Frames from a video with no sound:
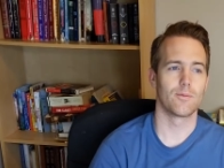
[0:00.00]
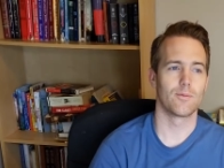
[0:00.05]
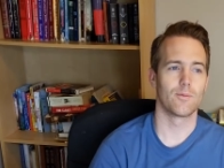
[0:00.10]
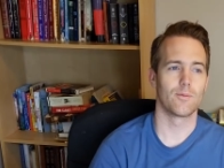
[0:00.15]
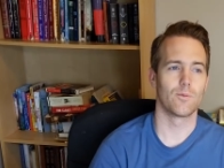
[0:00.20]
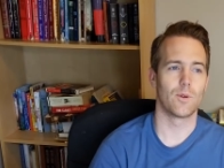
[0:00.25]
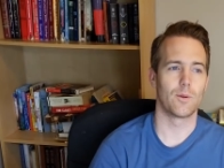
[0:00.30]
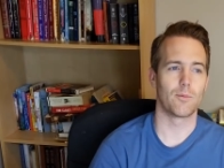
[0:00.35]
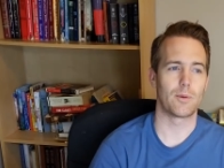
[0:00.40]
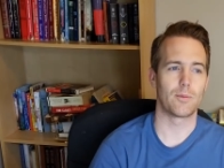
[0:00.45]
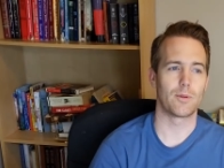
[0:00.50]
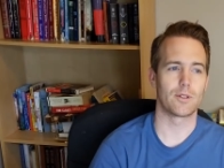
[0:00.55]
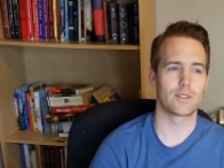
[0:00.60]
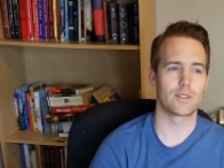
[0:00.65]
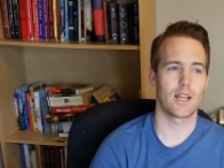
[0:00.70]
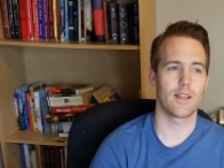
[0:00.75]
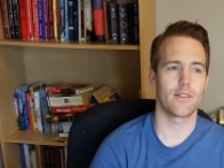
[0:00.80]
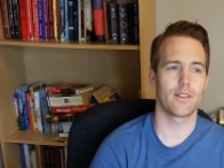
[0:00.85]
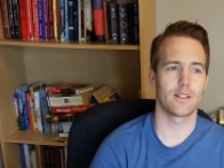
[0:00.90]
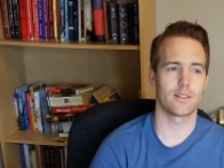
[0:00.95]
when people
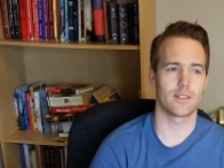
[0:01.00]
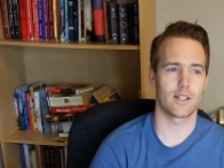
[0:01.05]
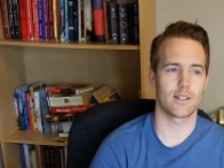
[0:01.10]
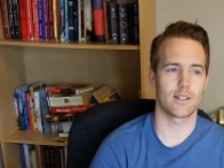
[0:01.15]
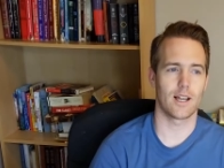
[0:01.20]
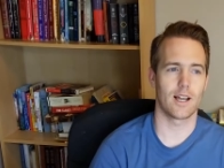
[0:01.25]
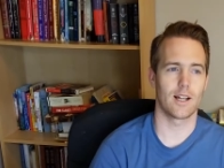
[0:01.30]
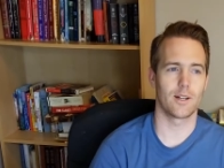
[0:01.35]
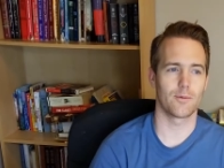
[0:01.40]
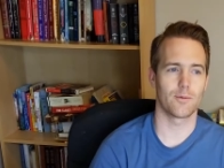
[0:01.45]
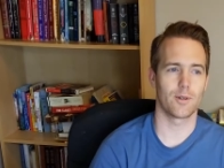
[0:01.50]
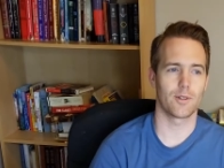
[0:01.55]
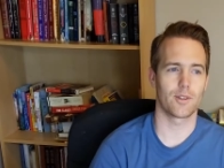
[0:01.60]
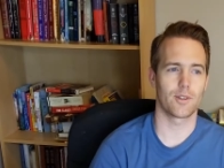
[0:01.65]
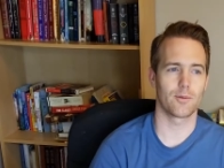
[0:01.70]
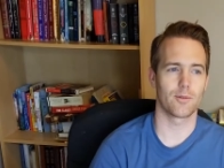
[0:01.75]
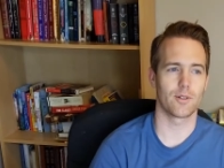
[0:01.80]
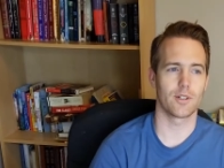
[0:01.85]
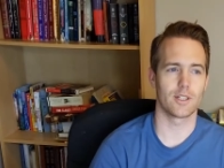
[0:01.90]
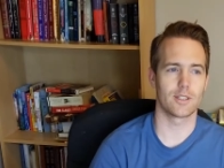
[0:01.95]
say things like that, what they're
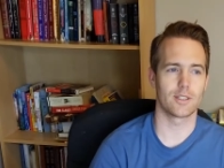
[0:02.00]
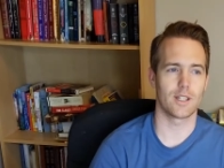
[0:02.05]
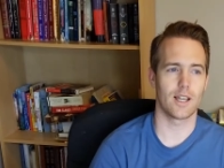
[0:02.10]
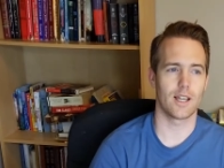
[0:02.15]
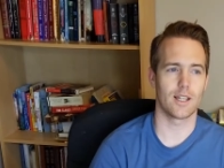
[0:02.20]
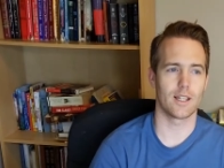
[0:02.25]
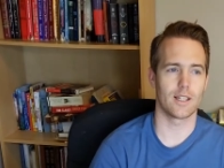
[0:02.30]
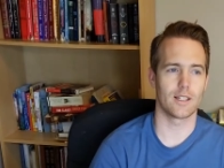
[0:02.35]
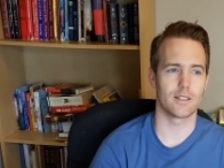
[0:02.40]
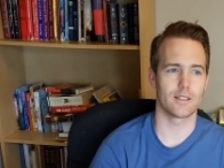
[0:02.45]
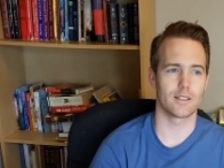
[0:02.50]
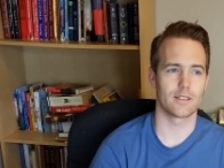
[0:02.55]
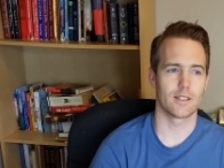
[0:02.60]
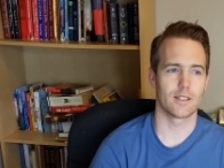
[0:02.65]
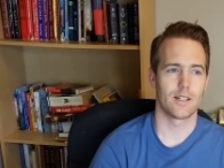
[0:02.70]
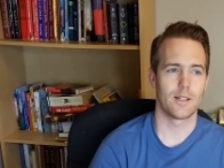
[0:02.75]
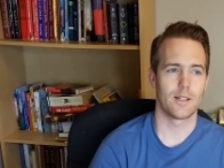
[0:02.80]
really saying is,